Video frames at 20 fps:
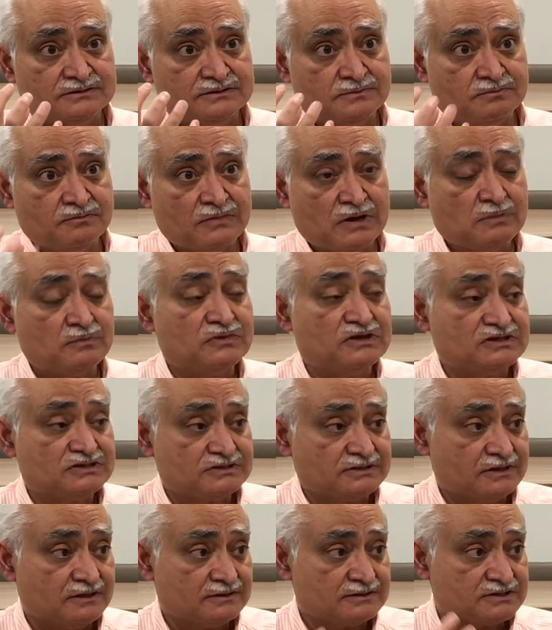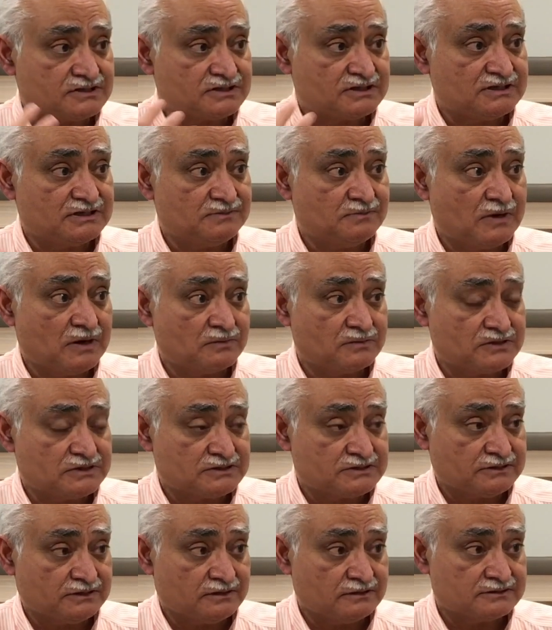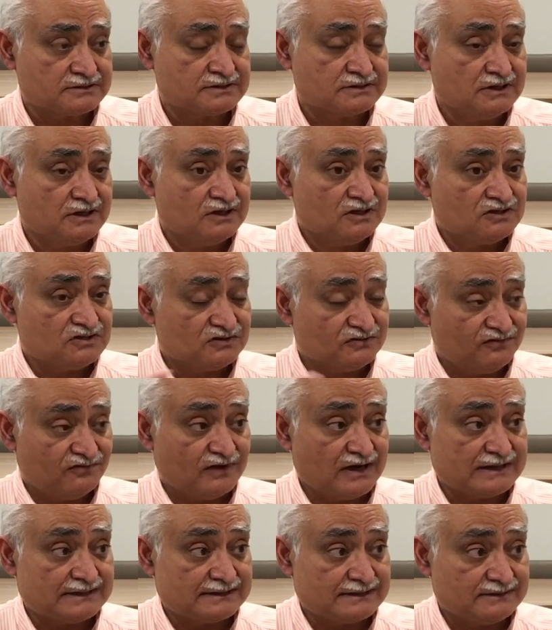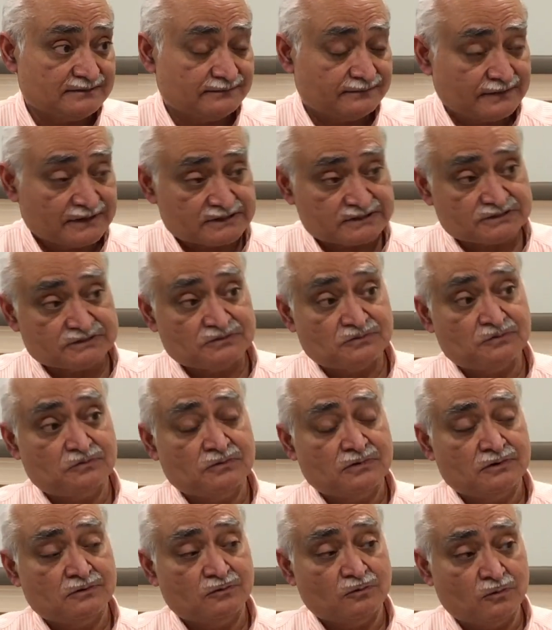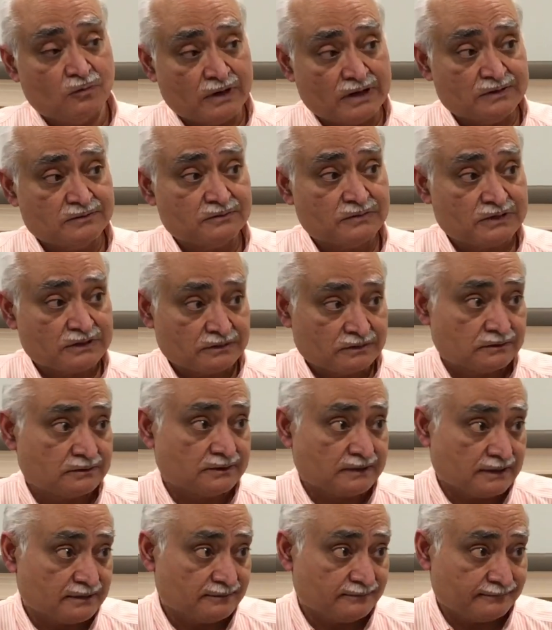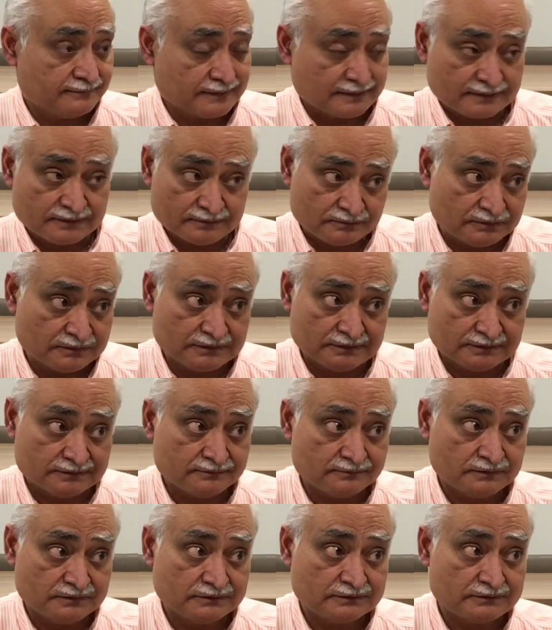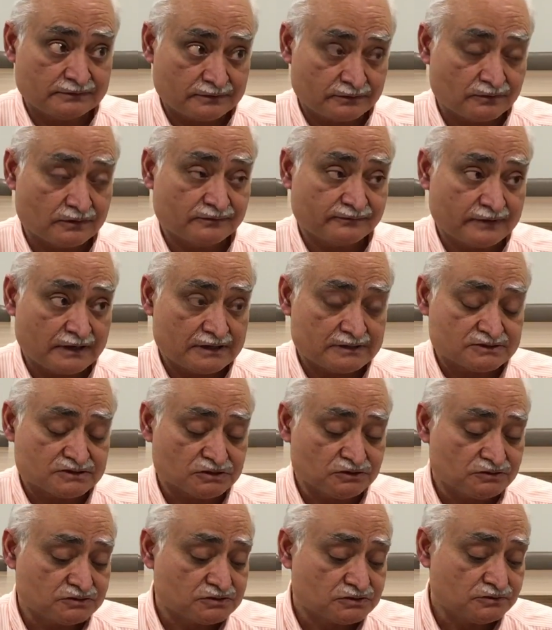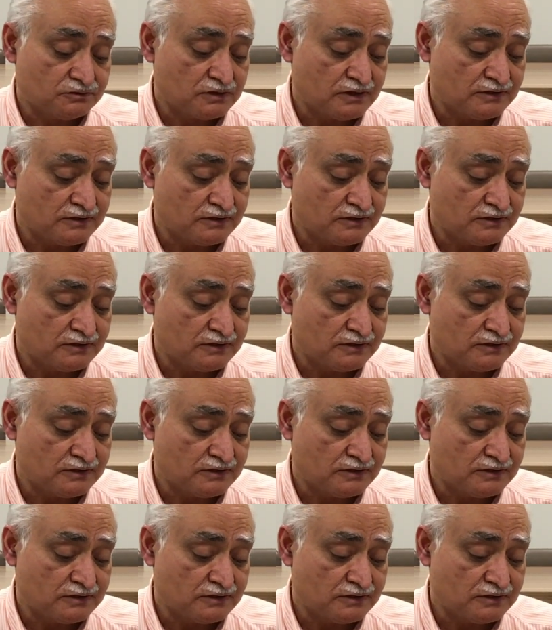memory cells, T memory cells, to fight the infection when we get infected with the coronavirus. So